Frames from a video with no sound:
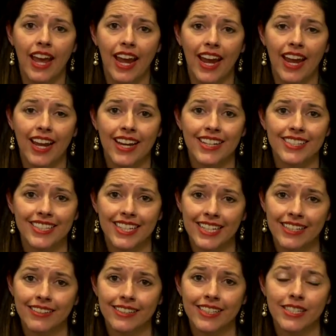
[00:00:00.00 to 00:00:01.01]
And
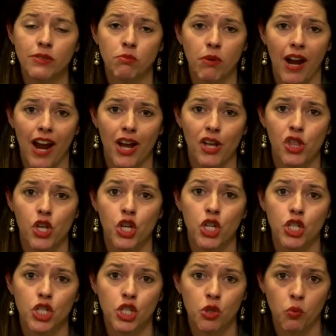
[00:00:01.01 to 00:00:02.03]
Achilles' wrath
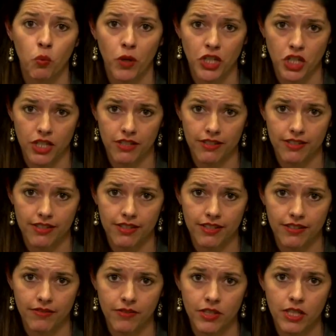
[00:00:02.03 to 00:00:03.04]
switches.
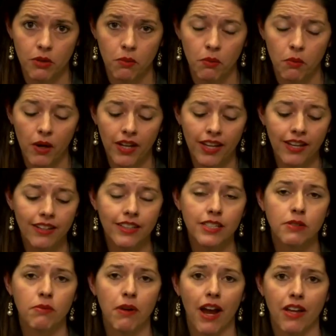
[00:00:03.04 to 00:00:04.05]
So
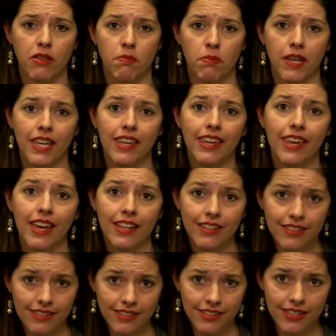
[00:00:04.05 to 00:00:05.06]
Achilles' wrath
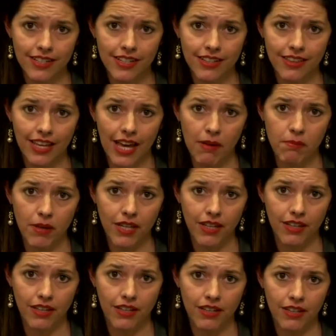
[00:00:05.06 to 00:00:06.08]
begins the
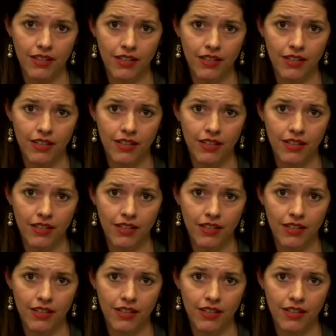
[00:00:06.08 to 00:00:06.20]
epic.